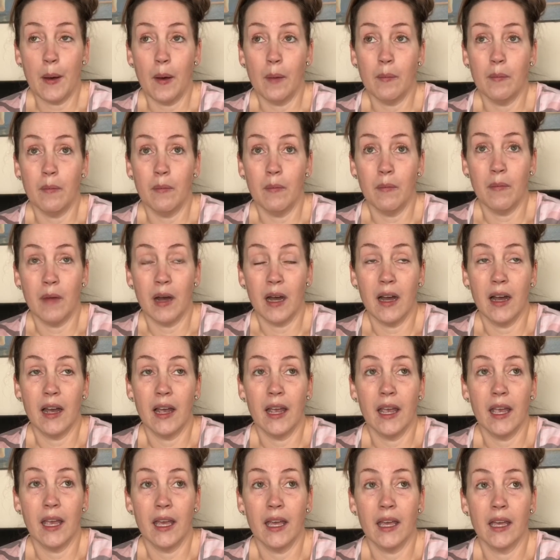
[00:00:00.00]

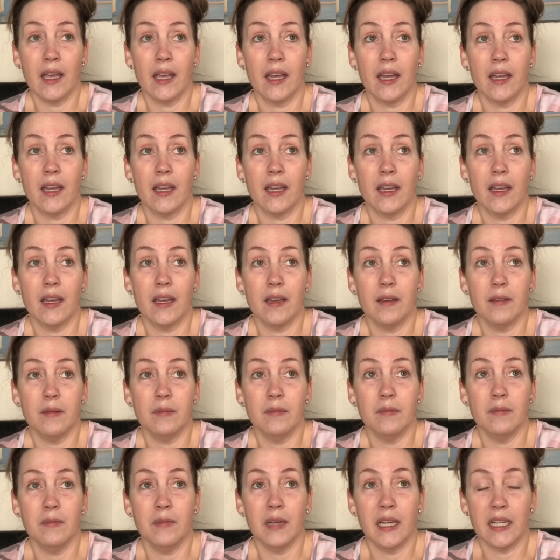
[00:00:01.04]
my
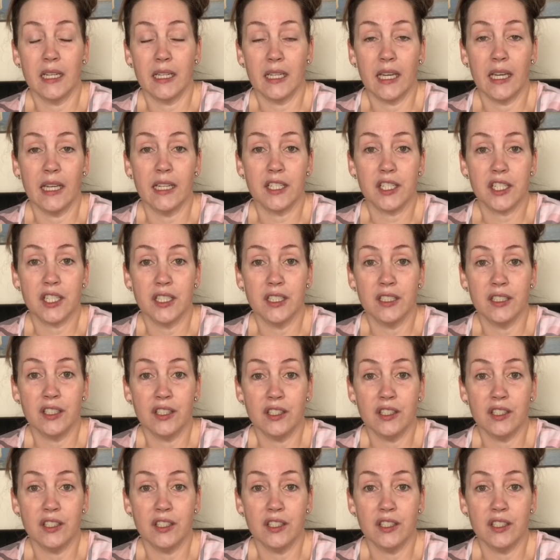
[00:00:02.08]
medication